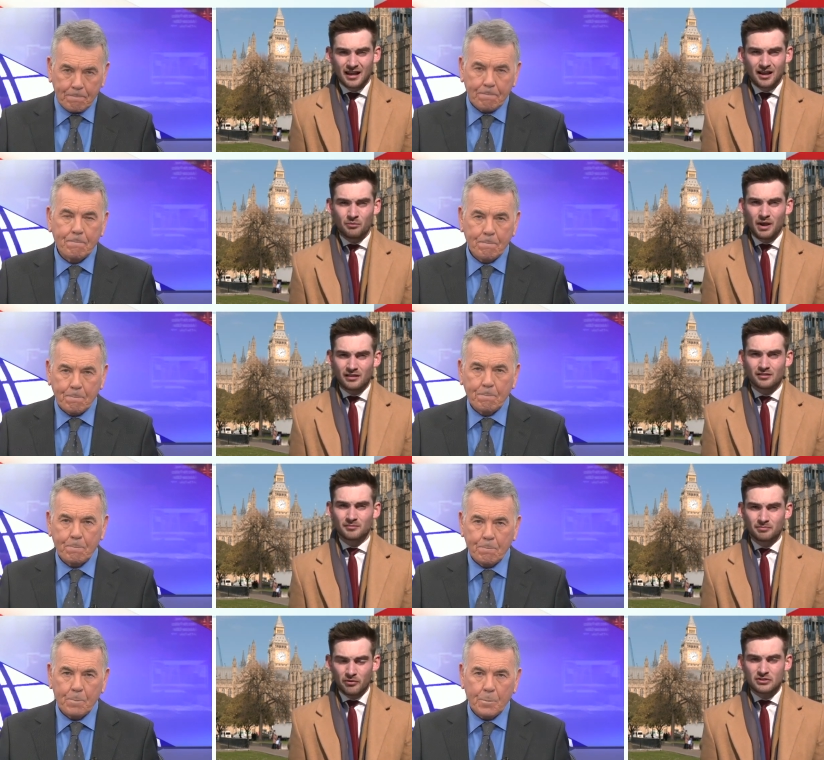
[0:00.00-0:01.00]
Speaker 1: Uh,
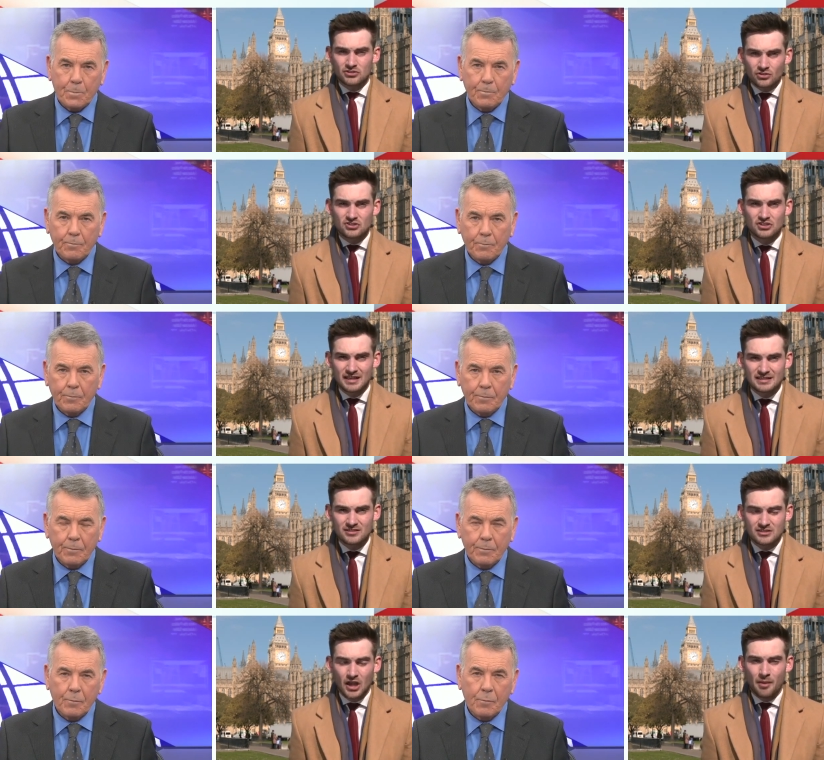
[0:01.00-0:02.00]
well, Boris Johnson
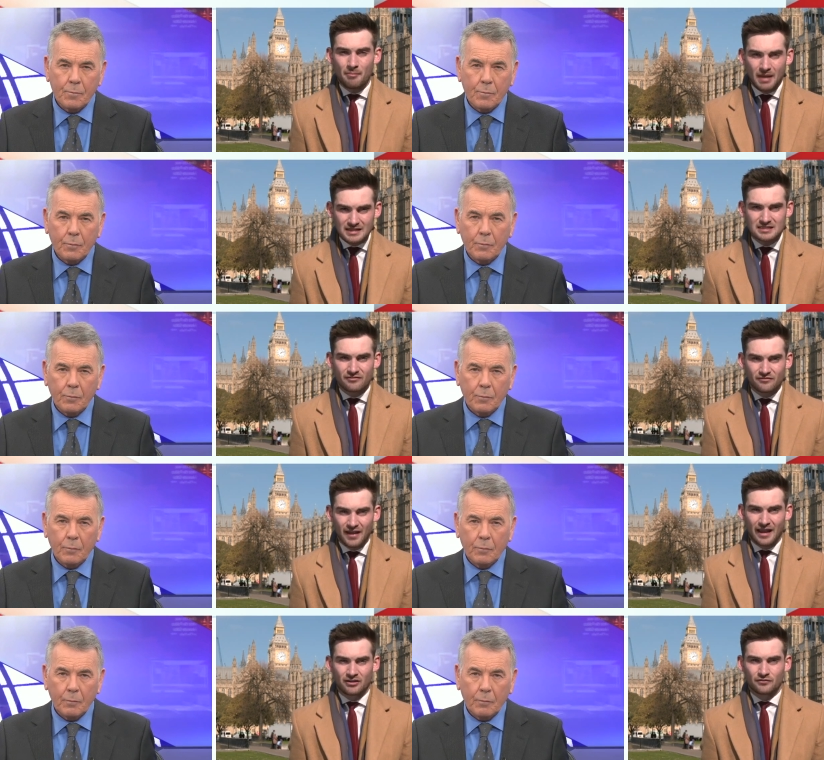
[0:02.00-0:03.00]
isn't a massive
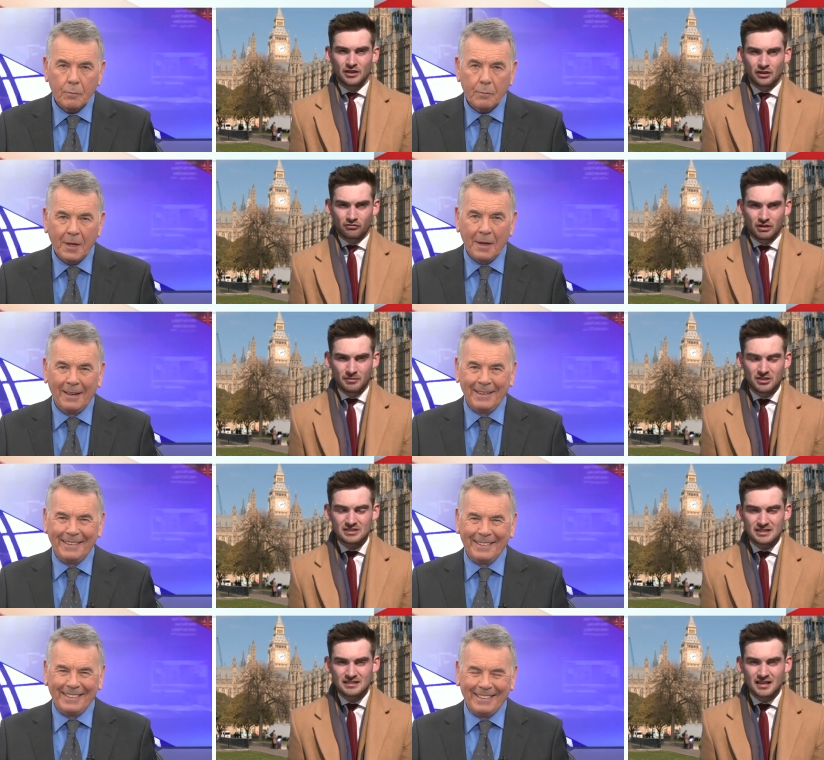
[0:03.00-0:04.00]
fan of the
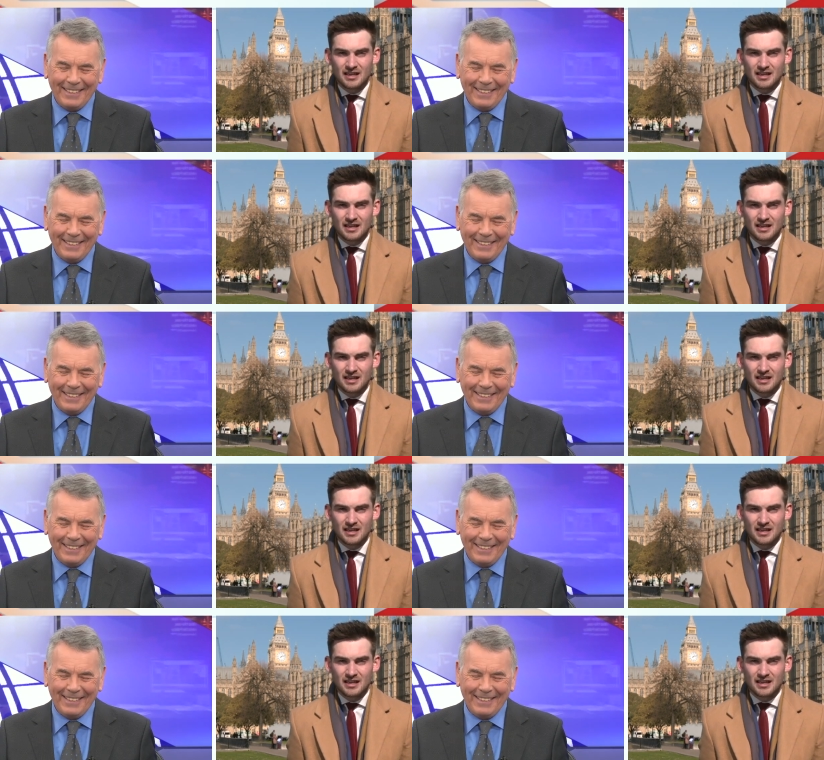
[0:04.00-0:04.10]
agreement. He's